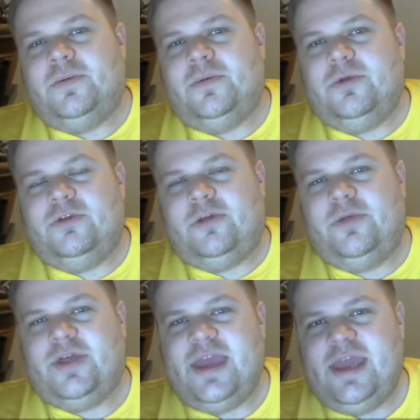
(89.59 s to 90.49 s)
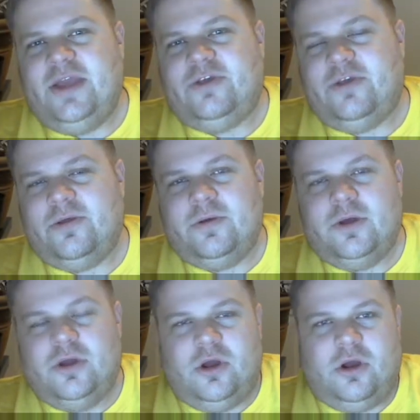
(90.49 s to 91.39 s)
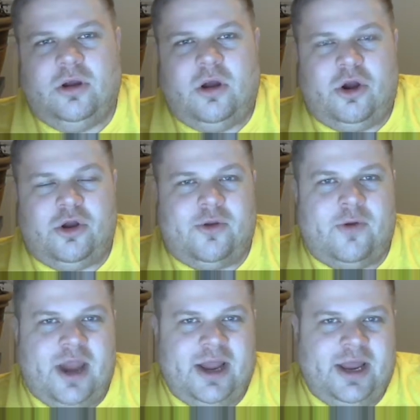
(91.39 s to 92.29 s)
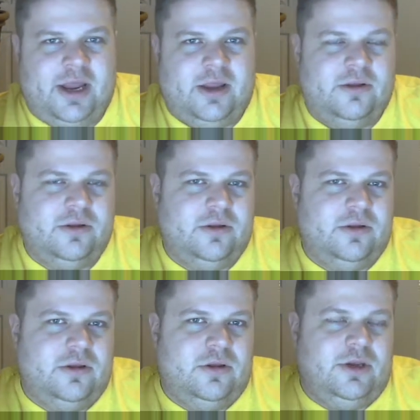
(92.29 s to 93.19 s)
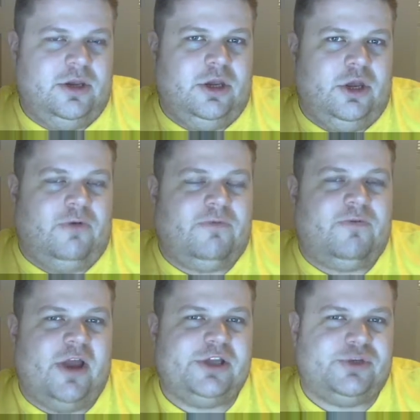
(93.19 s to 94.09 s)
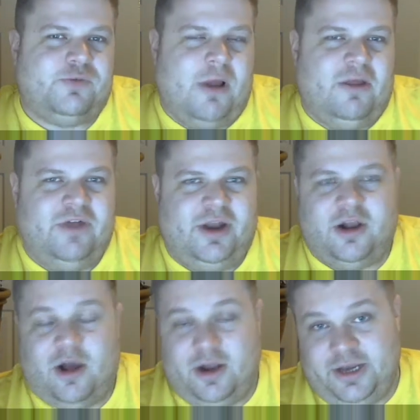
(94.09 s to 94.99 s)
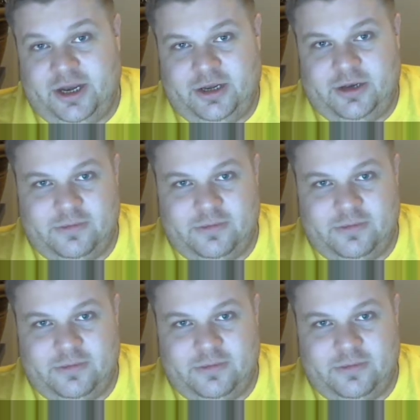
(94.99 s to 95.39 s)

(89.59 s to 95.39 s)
some of the keys are creating fresh, relevant content.